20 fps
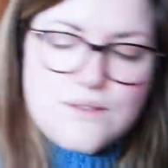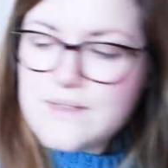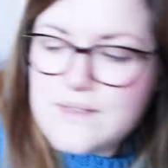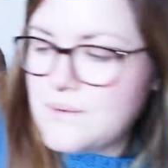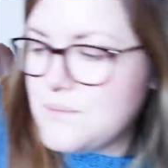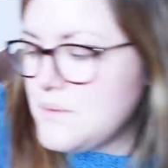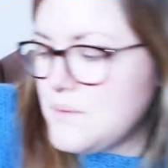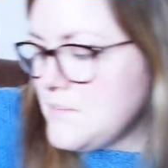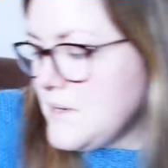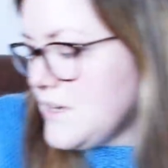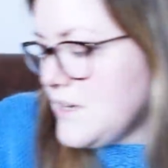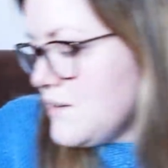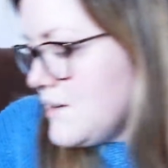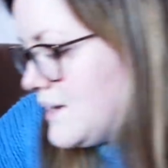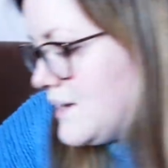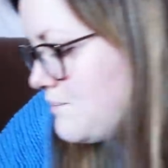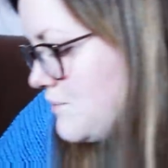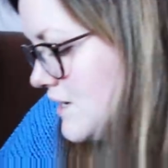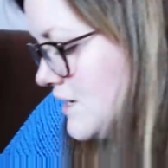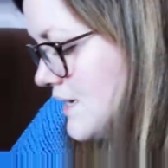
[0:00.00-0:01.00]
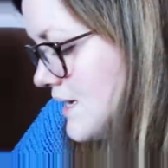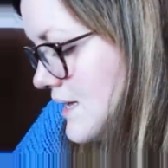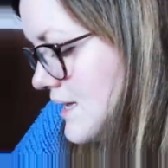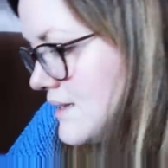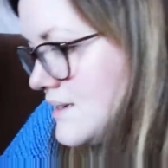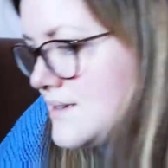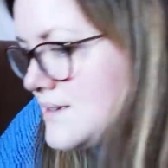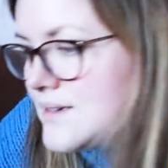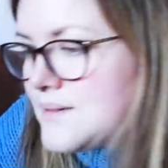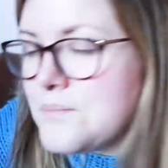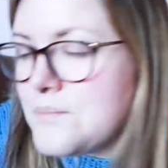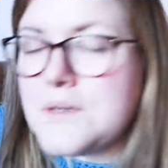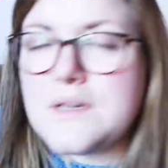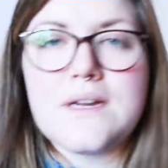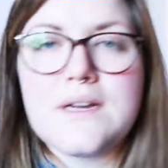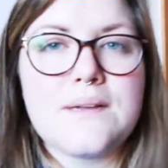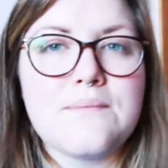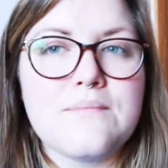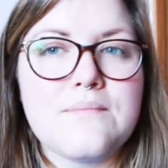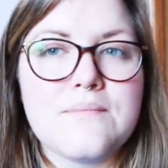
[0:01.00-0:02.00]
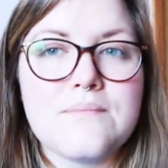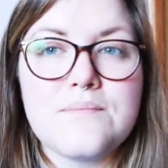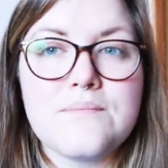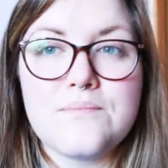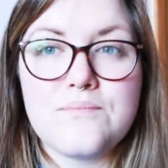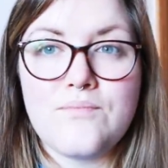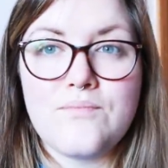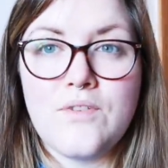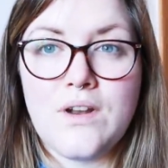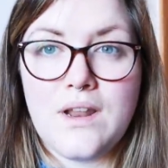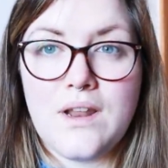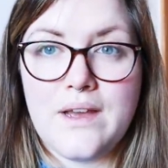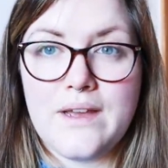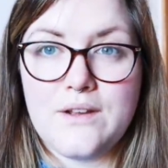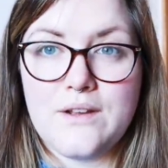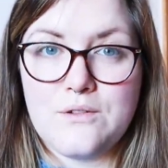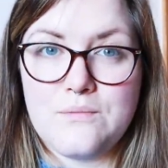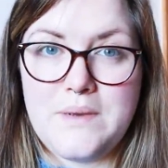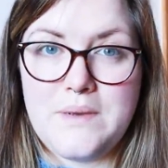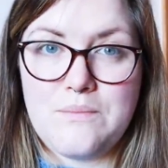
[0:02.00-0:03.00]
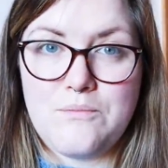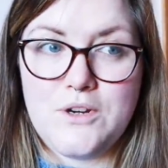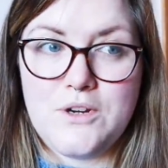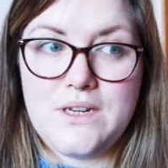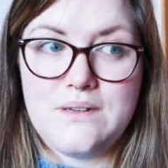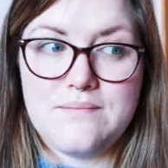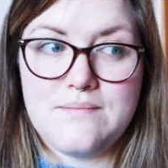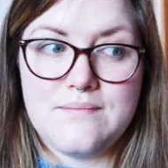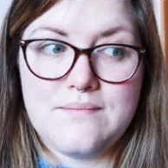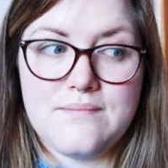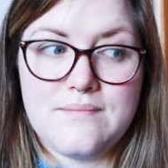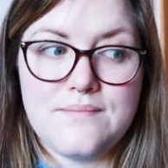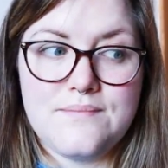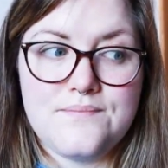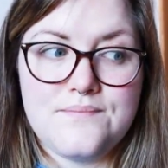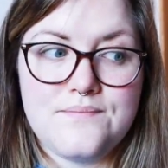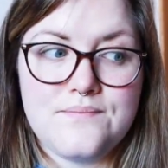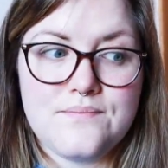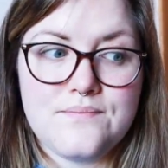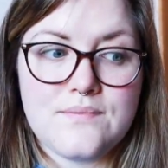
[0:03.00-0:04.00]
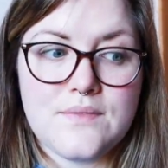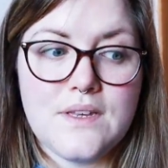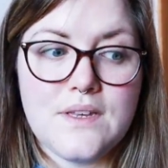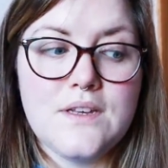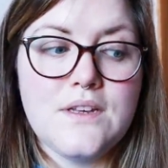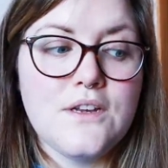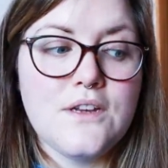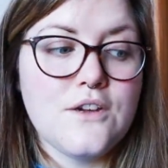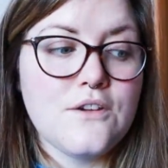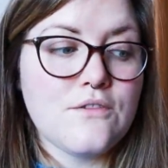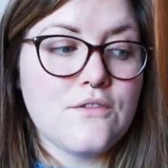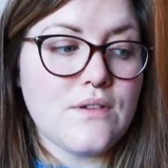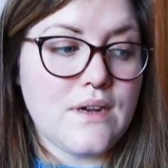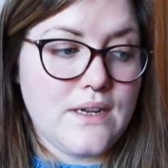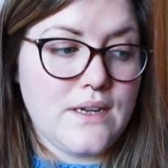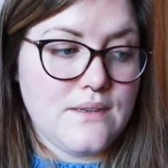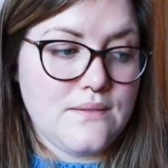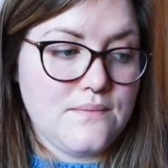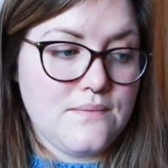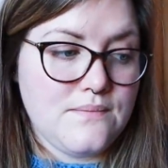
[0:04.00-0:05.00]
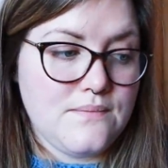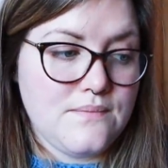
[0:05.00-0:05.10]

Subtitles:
doing that with my own advent calendar, but I'm relying on memory. Right.